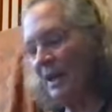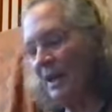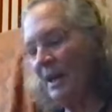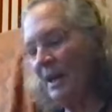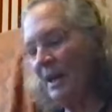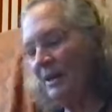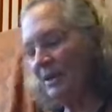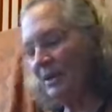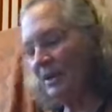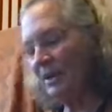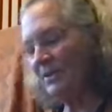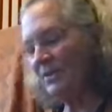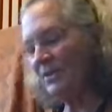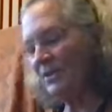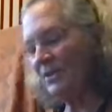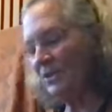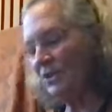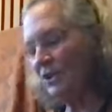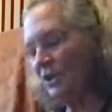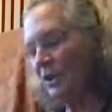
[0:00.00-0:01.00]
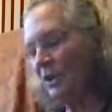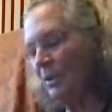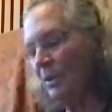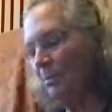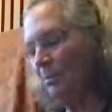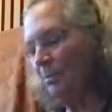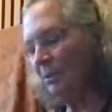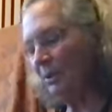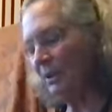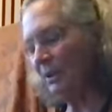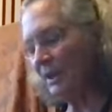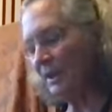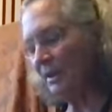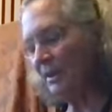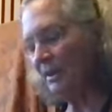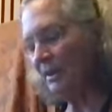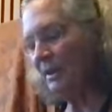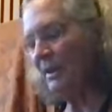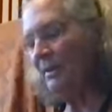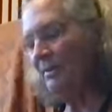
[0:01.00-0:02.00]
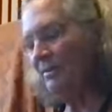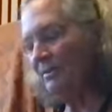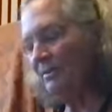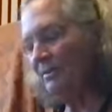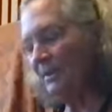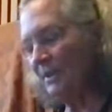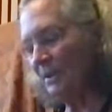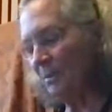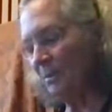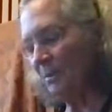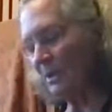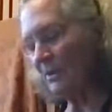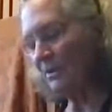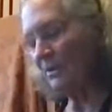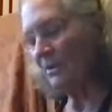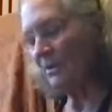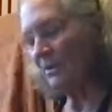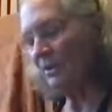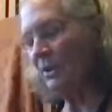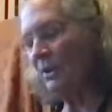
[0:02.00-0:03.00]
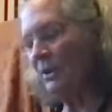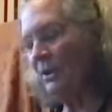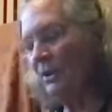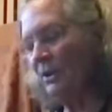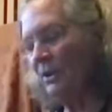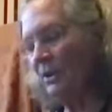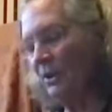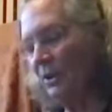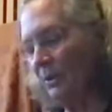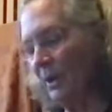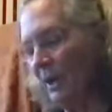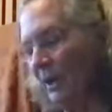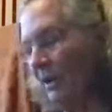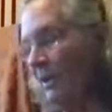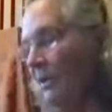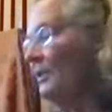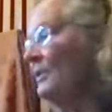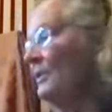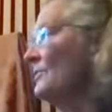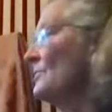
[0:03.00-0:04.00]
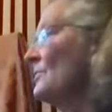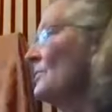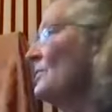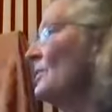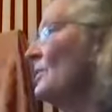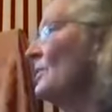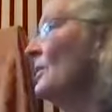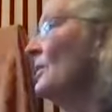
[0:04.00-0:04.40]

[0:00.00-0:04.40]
and yet such a complete fundamental coherence.